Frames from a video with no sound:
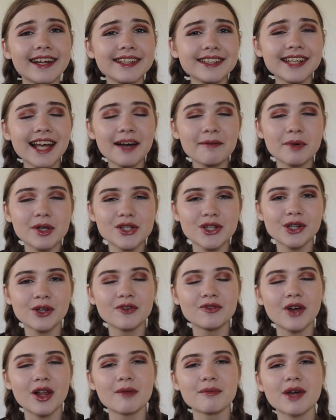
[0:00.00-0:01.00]
And yeah, make sure you
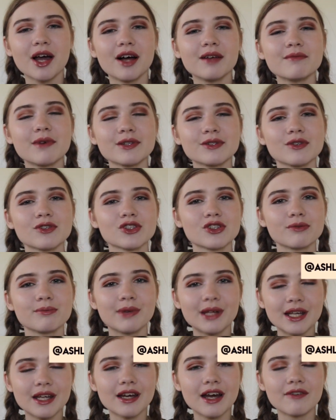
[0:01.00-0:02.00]
go follow me on my social
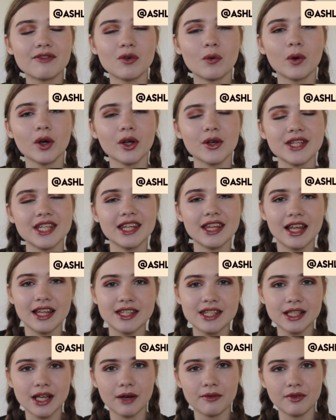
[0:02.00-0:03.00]
media. If you want to go see the
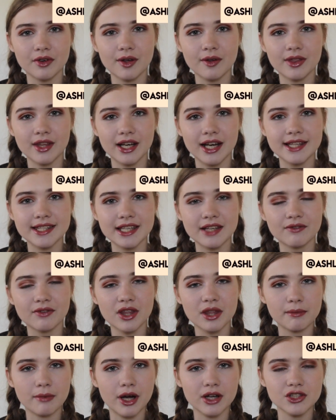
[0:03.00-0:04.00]
Instagram video that I did
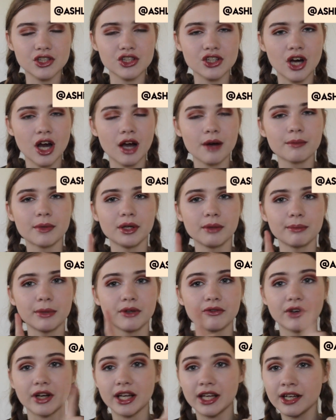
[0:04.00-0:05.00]
for the Boxycharm, it'll
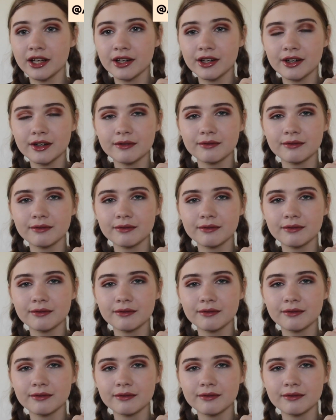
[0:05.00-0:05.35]
be right here.